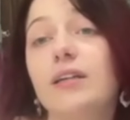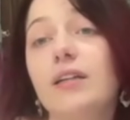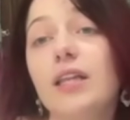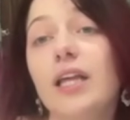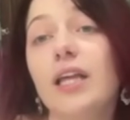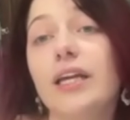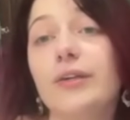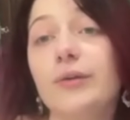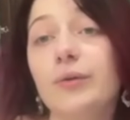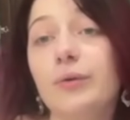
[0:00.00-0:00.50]

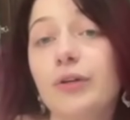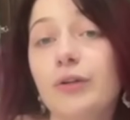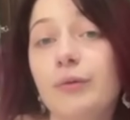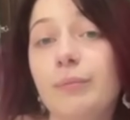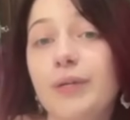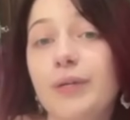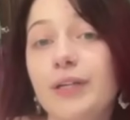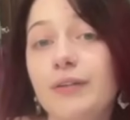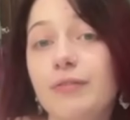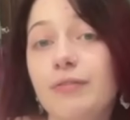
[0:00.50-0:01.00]
Like you could
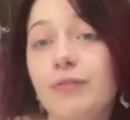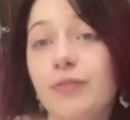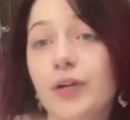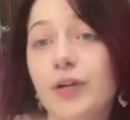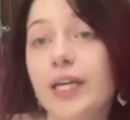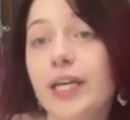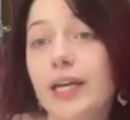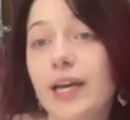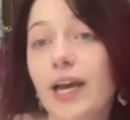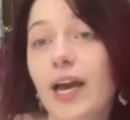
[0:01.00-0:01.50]
be
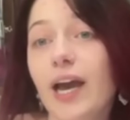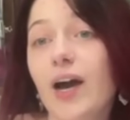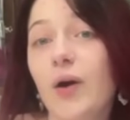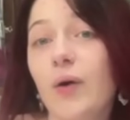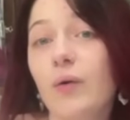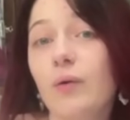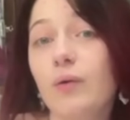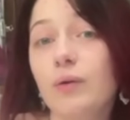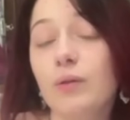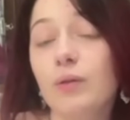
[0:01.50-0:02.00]
freaking
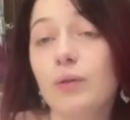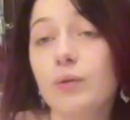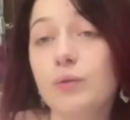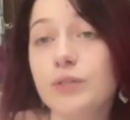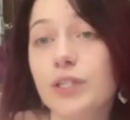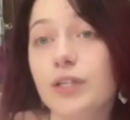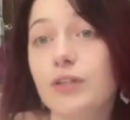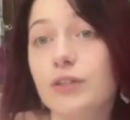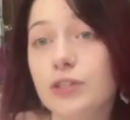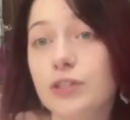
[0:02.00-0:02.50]
out,
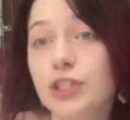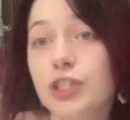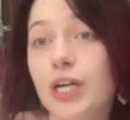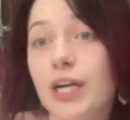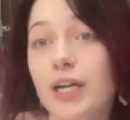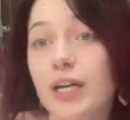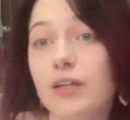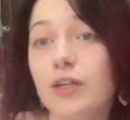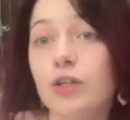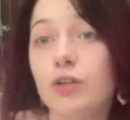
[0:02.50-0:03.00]
losing your
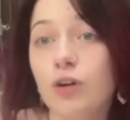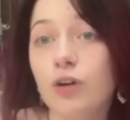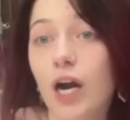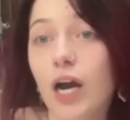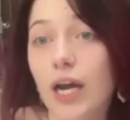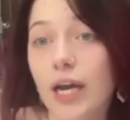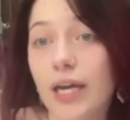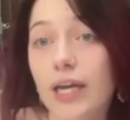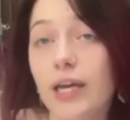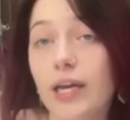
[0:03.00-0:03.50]
shit,
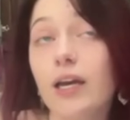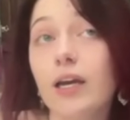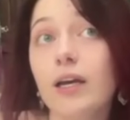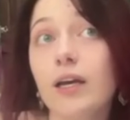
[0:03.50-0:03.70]
crying,